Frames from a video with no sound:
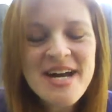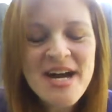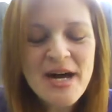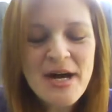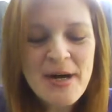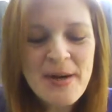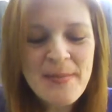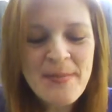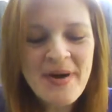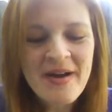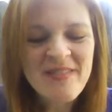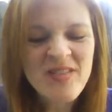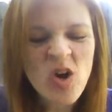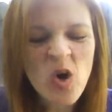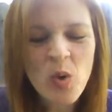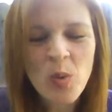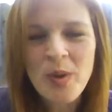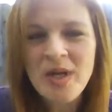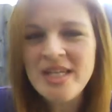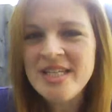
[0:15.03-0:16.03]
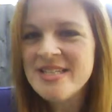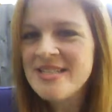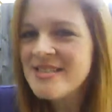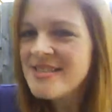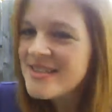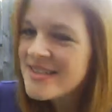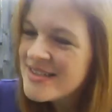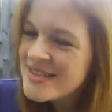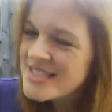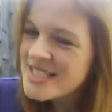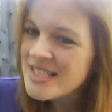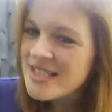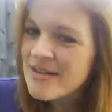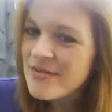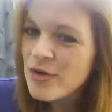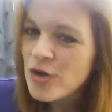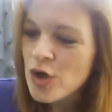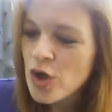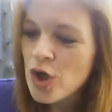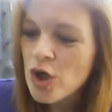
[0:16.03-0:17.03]
I've always
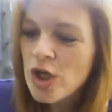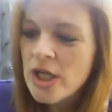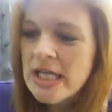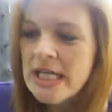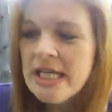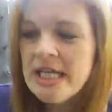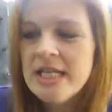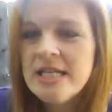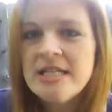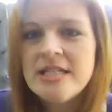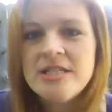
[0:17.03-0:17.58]
delivered early,